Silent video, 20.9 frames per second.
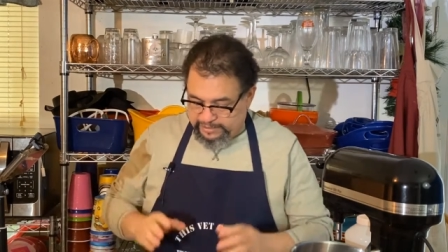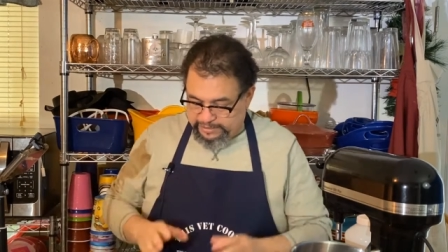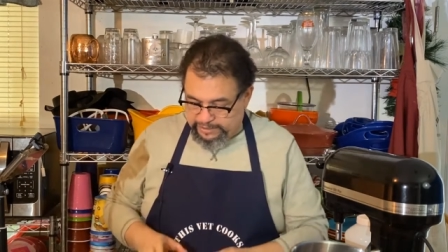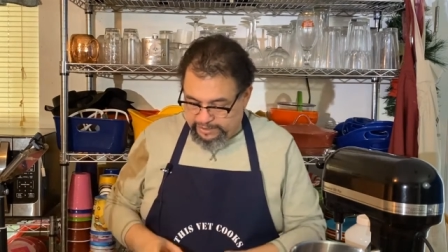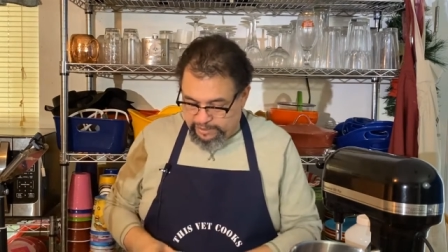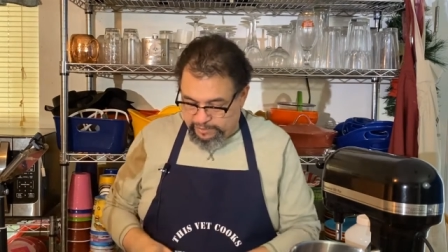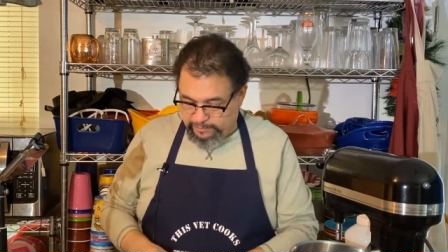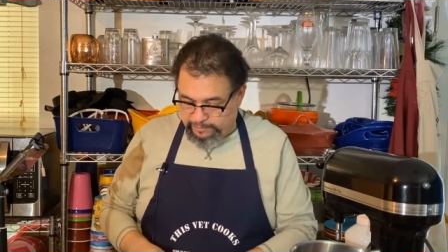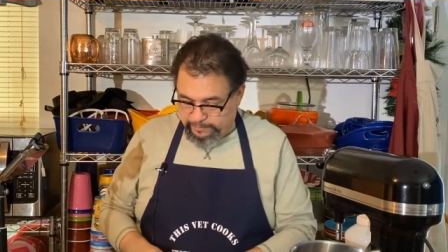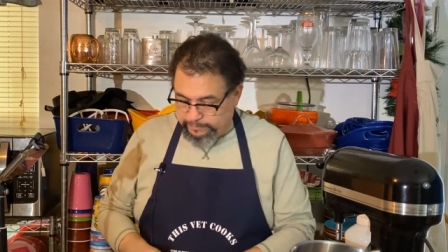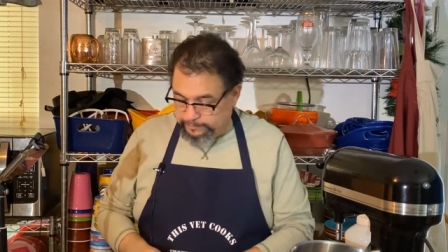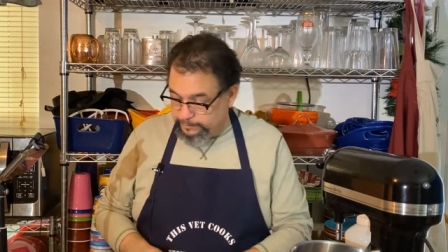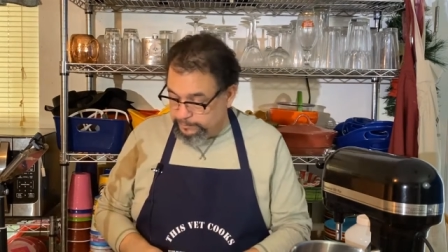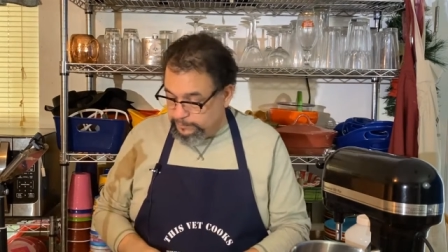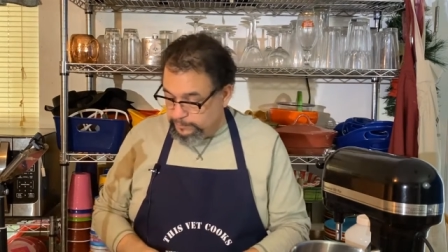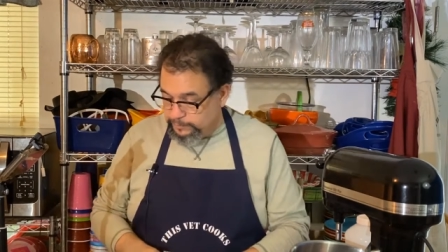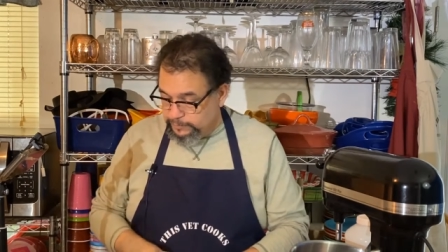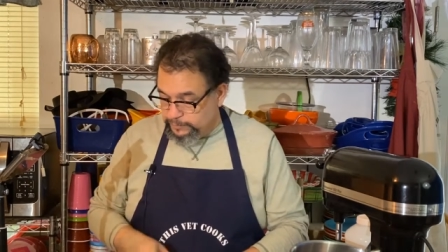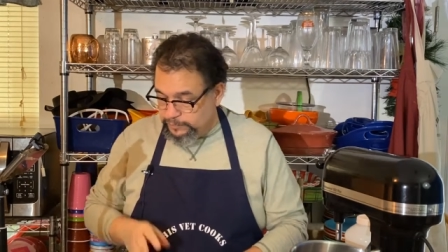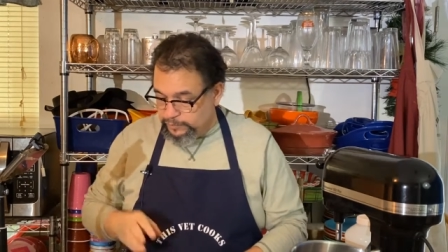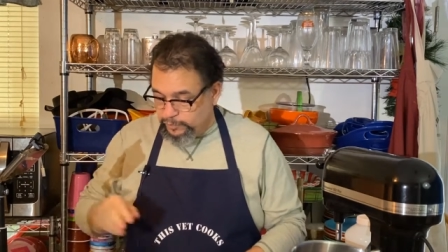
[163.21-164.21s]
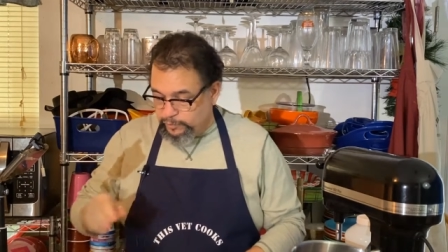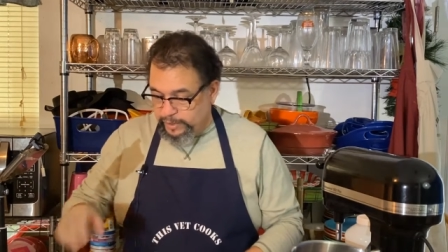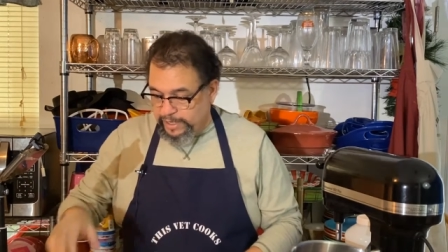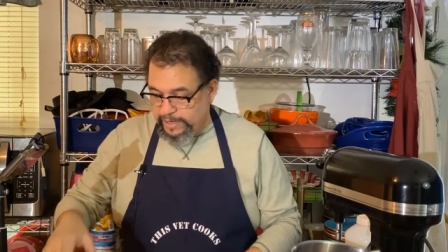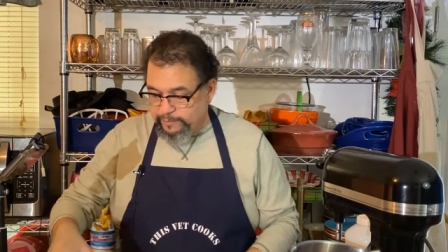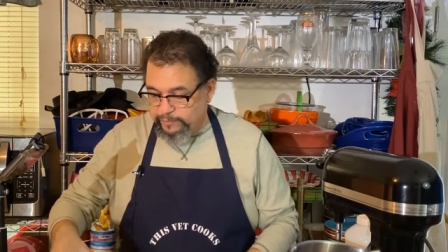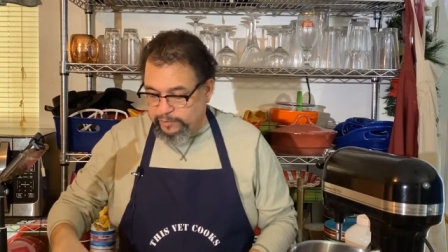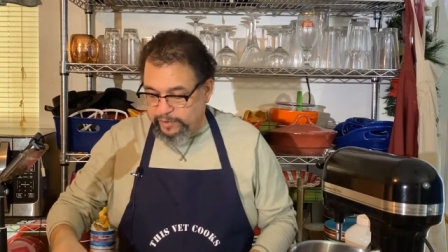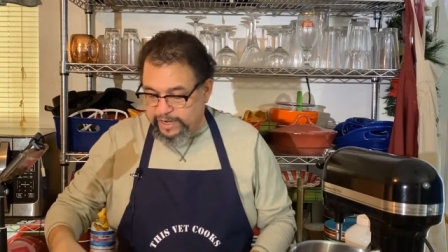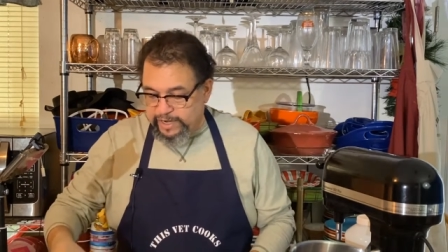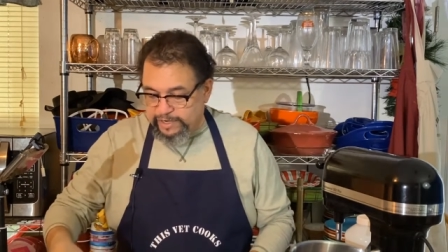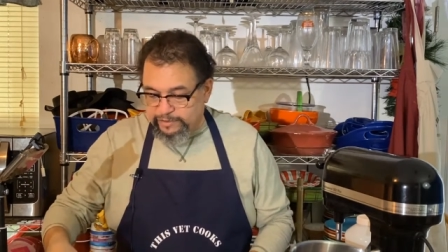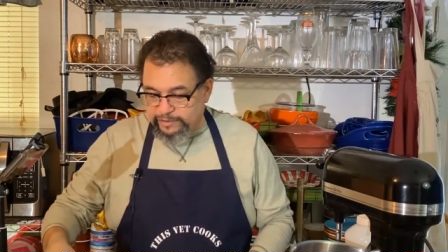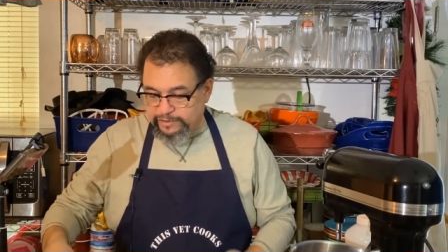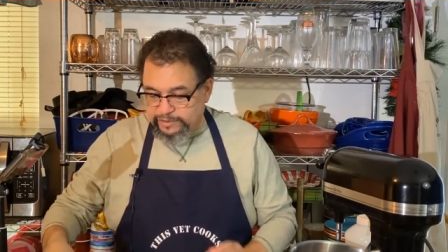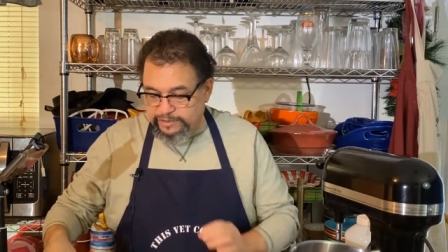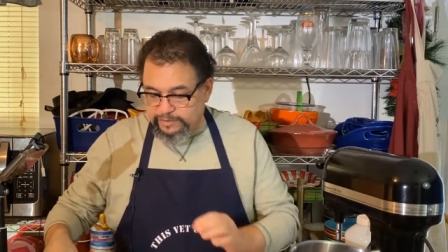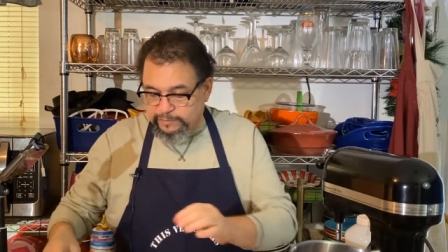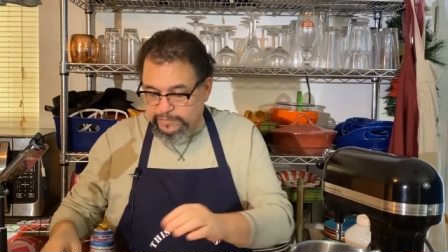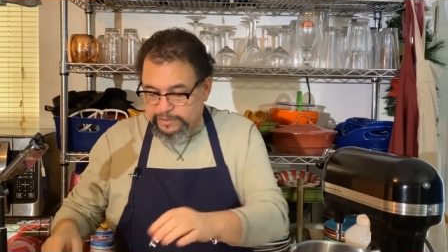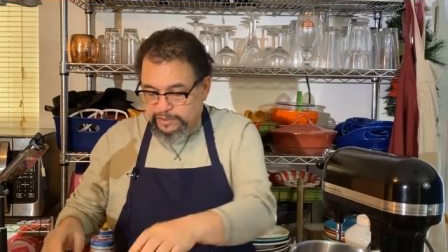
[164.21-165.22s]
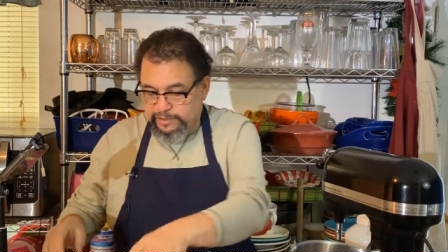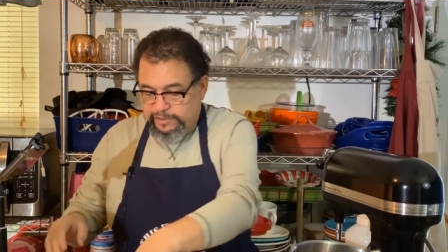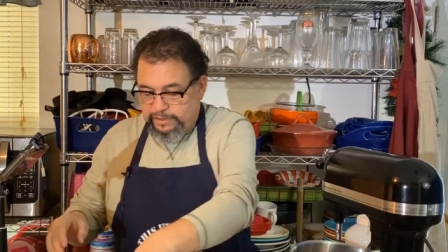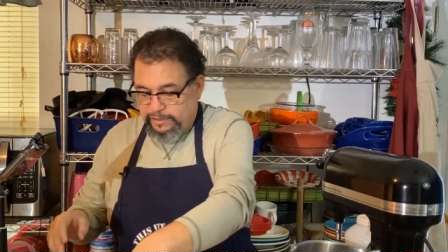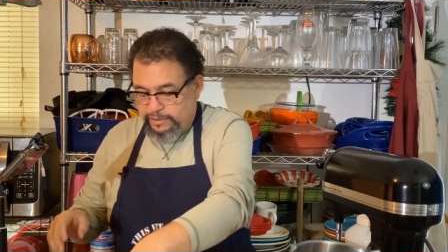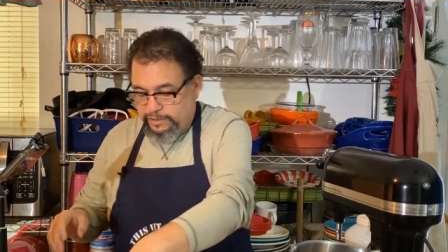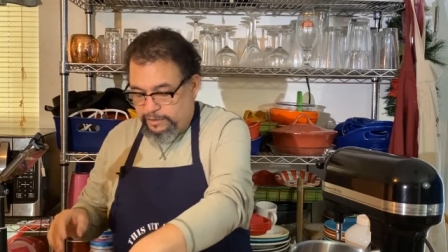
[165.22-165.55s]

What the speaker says: so graham crackers. I'm going to